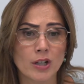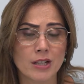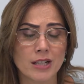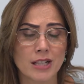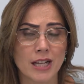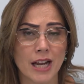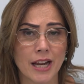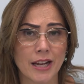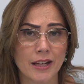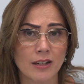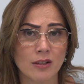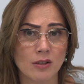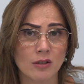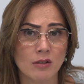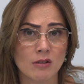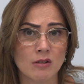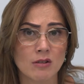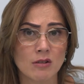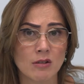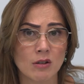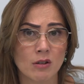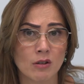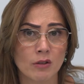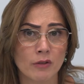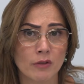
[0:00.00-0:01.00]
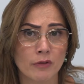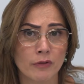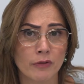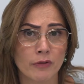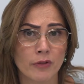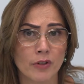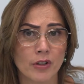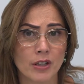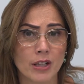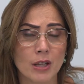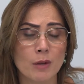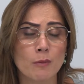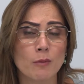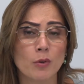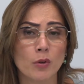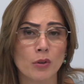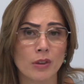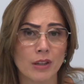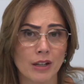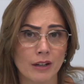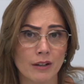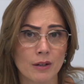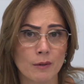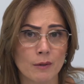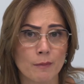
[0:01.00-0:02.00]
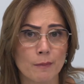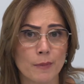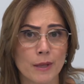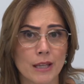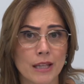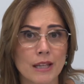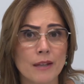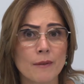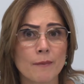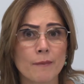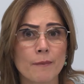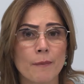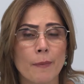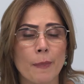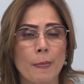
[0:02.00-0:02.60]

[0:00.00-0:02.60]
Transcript: cycles of chemotherapy